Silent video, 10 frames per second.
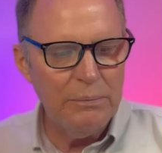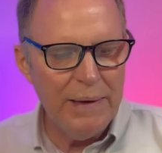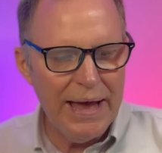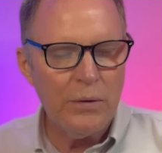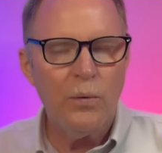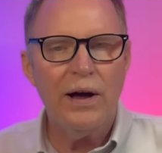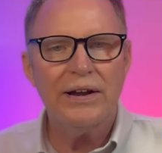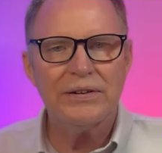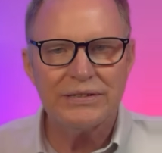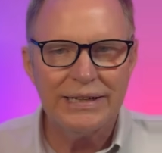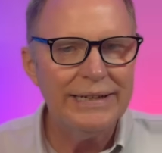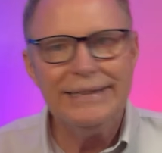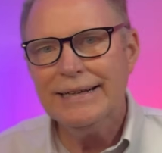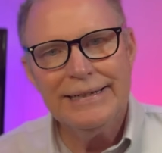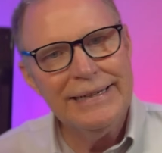backwaters.
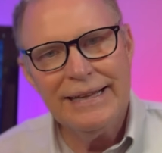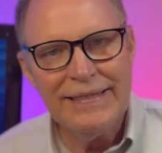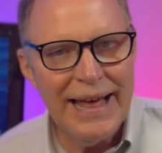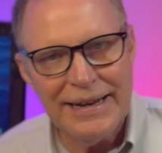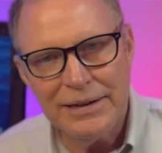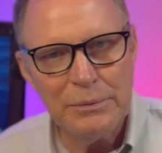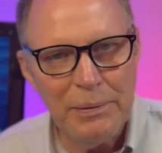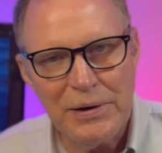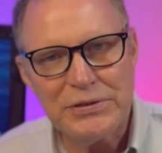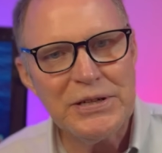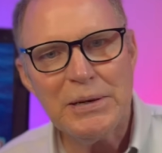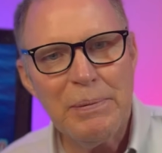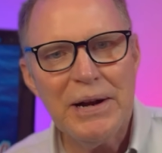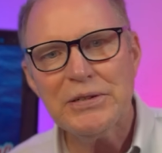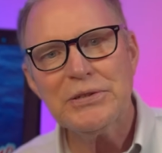That in a partridge in a
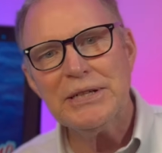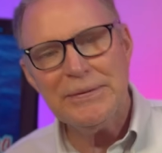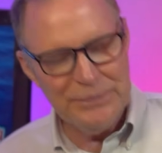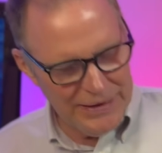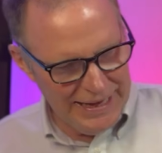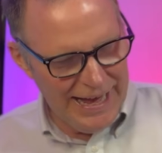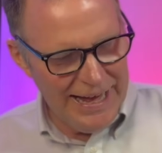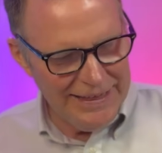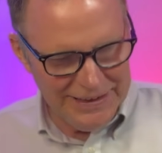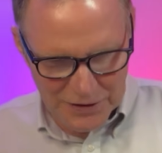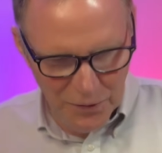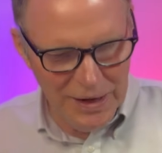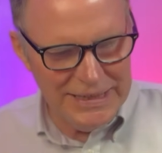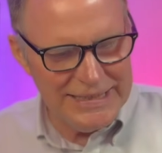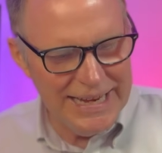pear tree. They go
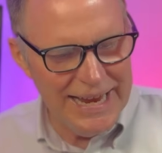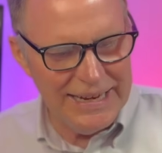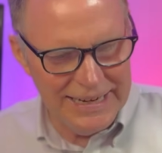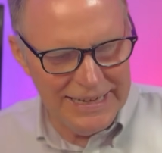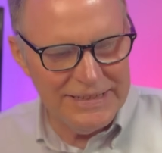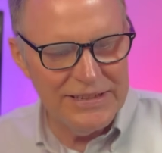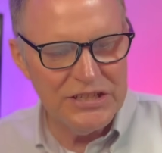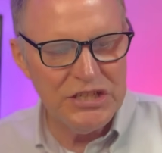on to say, again, this is